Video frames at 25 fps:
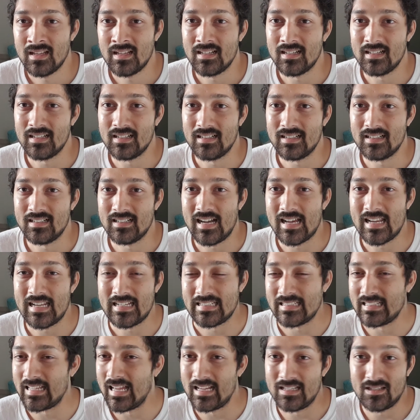
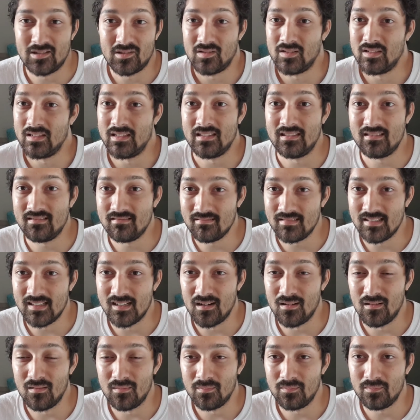I just
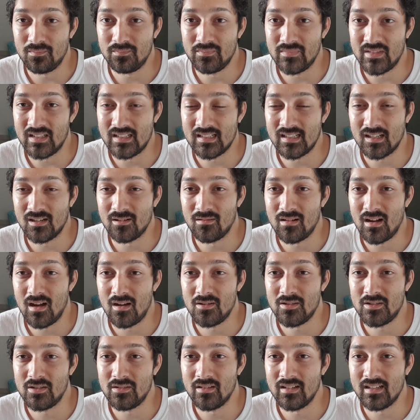didn't get
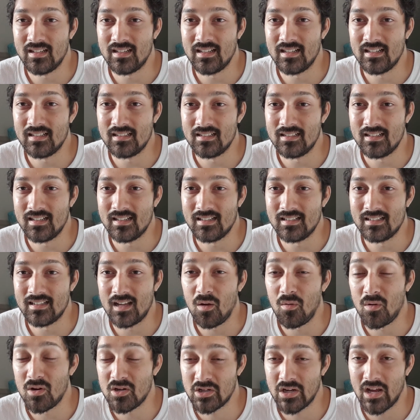around to it. And I
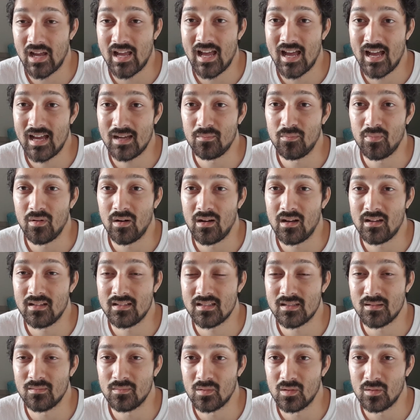wish I had brought
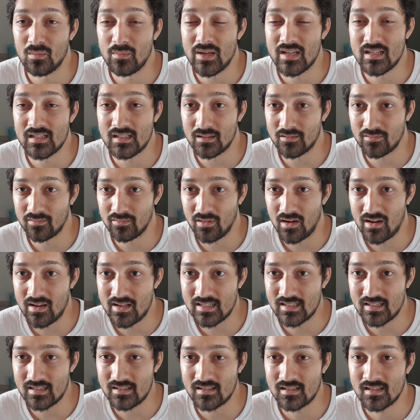some little basic
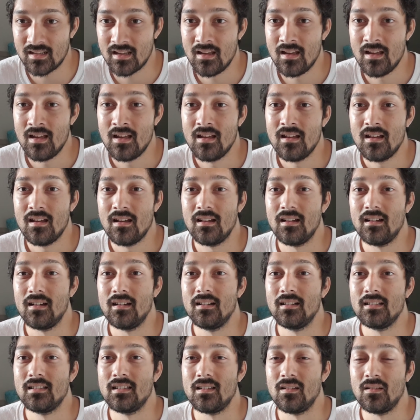phrases
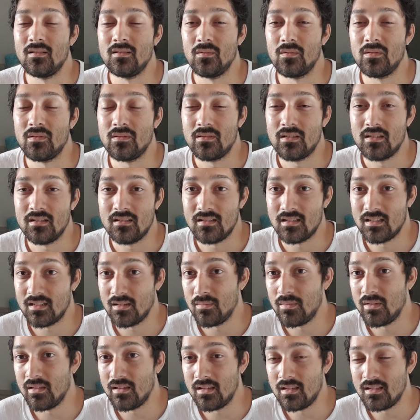to
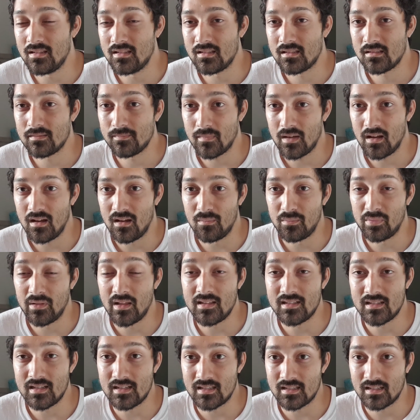some of these
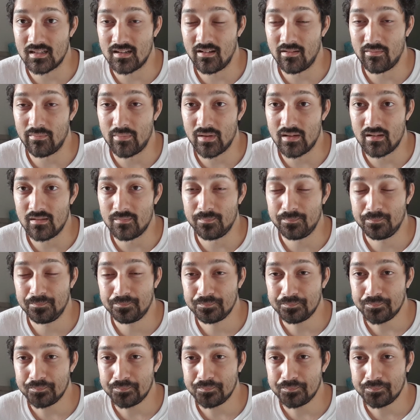places that I've been.